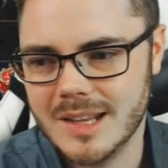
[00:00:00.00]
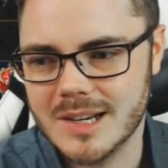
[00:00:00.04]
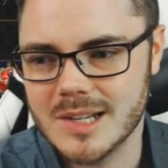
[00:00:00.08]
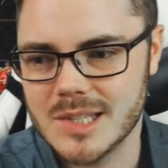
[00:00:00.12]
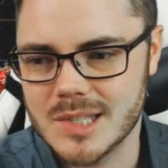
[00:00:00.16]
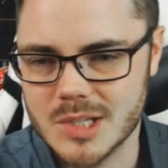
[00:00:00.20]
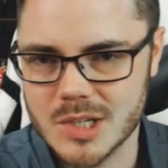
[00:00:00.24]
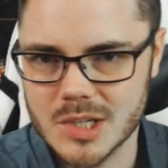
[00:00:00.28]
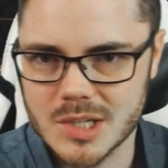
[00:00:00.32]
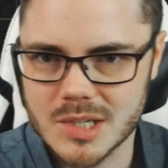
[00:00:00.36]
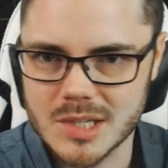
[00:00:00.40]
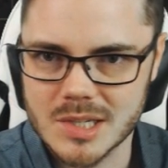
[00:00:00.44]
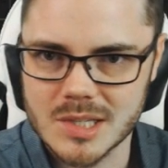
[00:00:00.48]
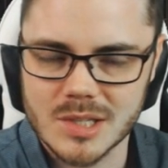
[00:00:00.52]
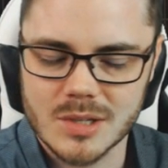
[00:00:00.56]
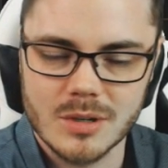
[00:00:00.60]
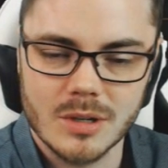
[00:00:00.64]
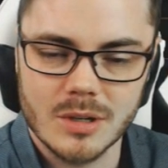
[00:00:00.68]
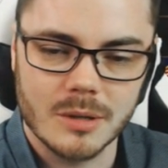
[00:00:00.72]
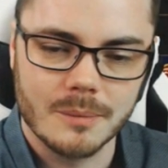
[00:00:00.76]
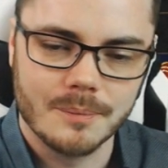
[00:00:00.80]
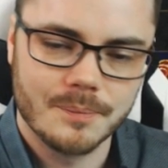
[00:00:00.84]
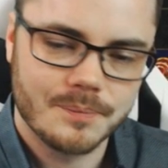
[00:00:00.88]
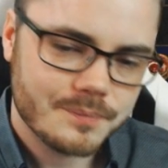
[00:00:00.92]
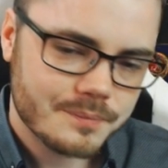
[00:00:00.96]
that is just as
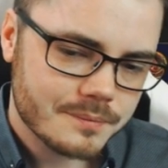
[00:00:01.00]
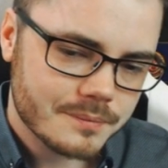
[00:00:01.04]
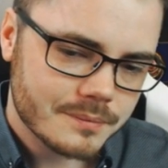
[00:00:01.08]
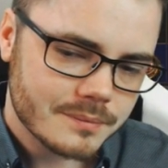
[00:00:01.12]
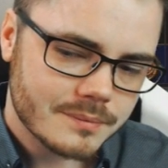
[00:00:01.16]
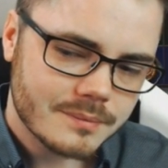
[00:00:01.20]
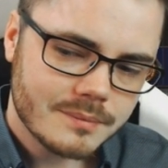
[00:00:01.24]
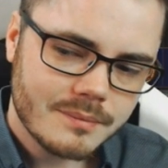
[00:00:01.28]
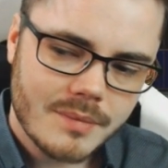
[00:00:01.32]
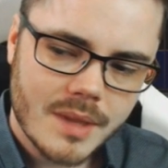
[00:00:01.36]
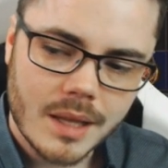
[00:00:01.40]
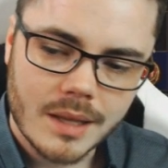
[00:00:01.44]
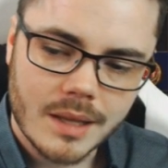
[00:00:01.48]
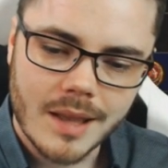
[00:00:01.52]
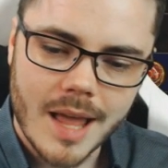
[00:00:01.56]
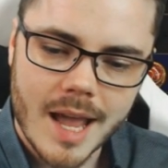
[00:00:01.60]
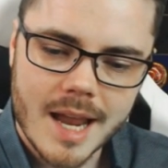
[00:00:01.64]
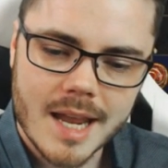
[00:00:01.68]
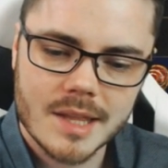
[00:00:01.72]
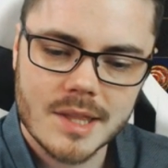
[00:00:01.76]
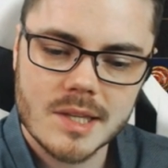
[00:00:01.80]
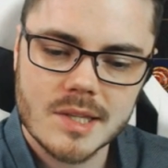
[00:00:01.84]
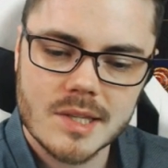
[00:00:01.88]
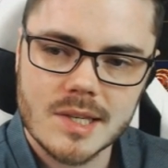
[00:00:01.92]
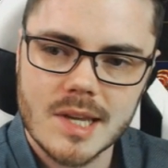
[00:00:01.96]
good,
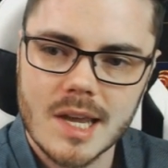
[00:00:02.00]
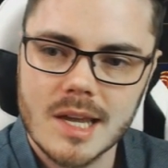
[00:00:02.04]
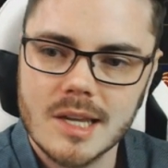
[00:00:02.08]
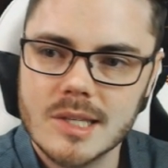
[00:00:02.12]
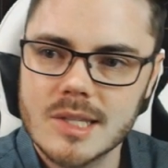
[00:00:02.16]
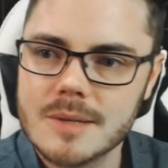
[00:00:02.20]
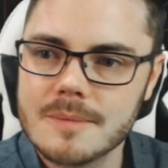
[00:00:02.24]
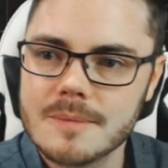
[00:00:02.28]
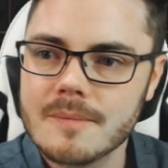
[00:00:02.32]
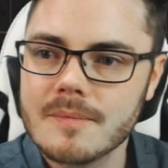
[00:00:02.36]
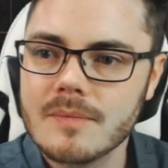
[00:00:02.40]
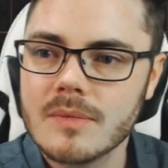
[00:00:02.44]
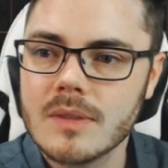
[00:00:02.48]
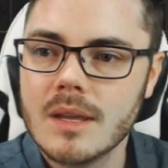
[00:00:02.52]
like in this case.